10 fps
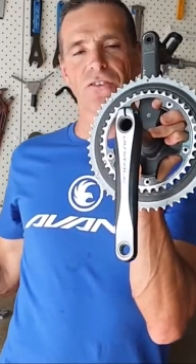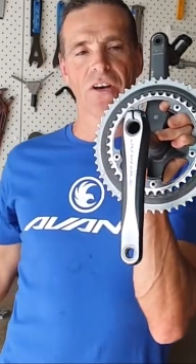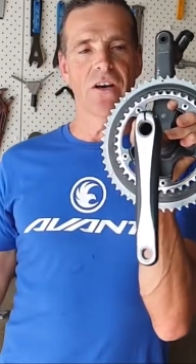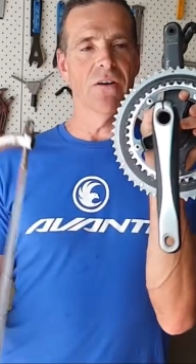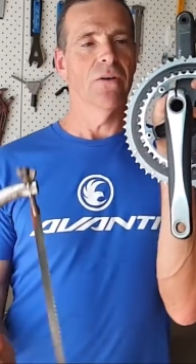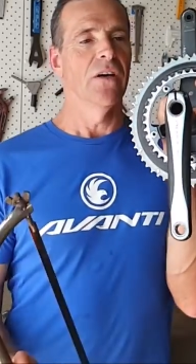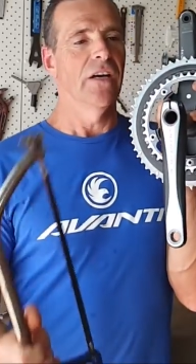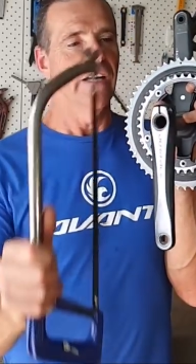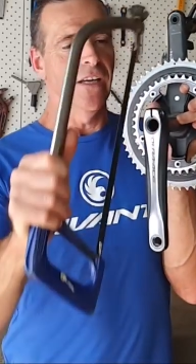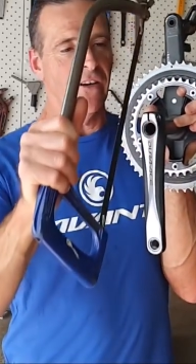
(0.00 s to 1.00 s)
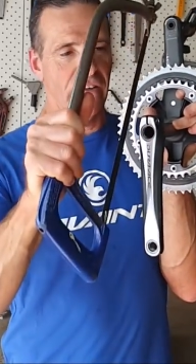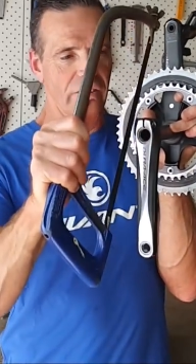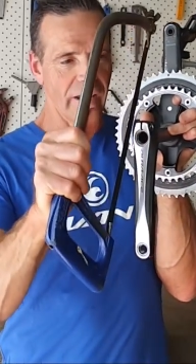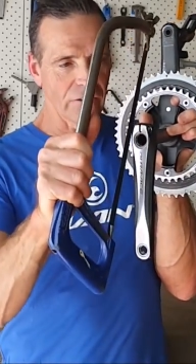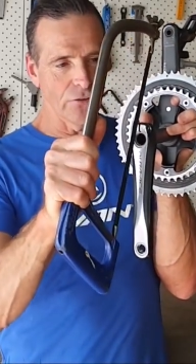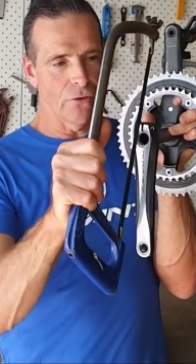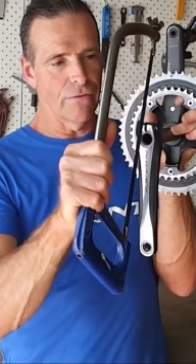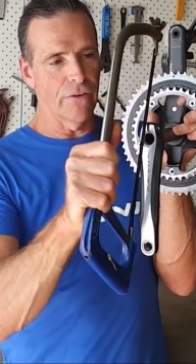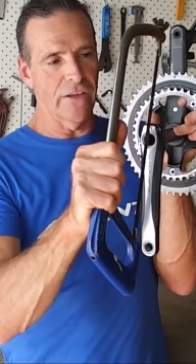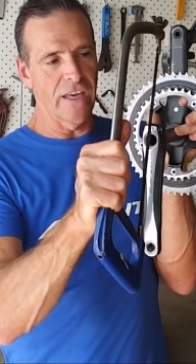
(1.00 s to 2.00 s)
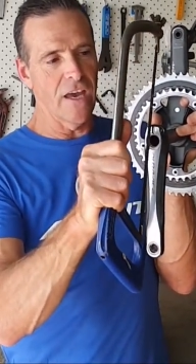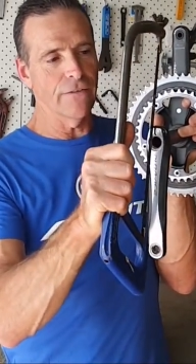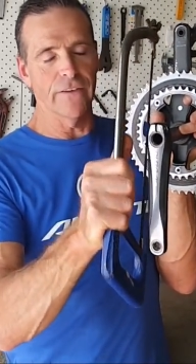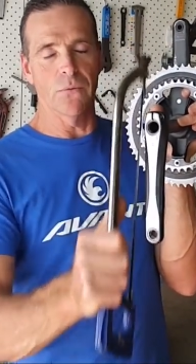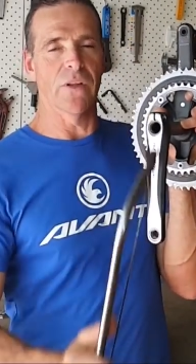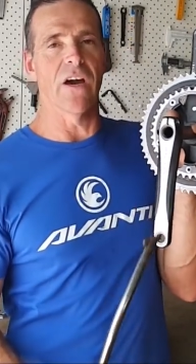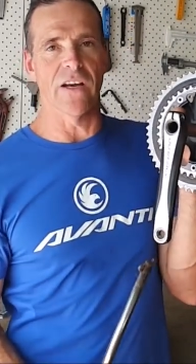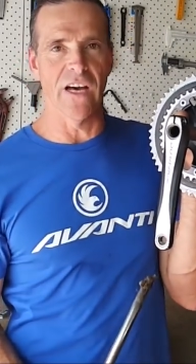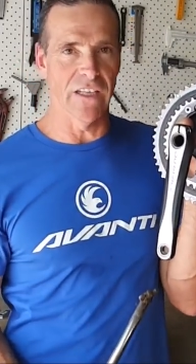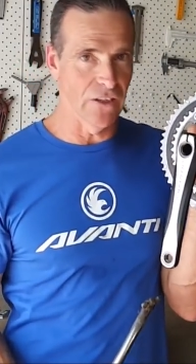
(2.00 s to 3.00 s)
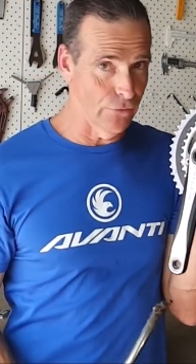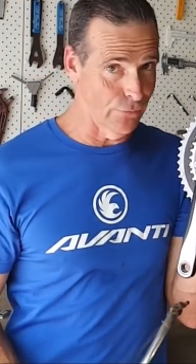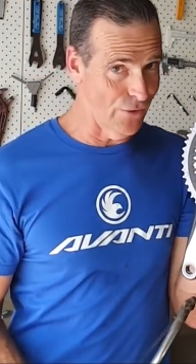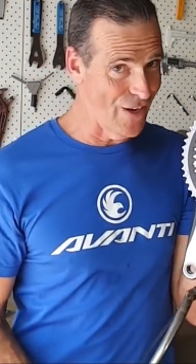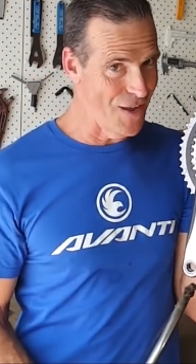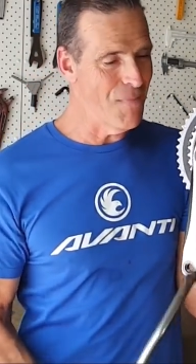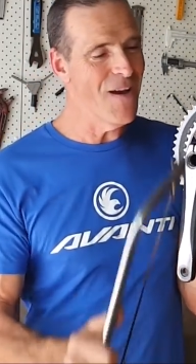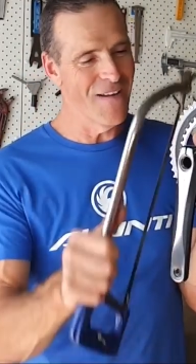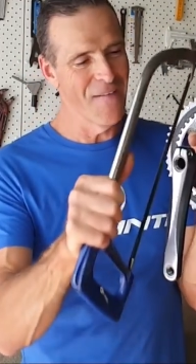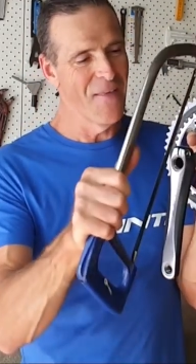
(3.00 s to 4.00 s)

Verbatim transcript: So he got his hacksaw and very carefully, without cutting his frame,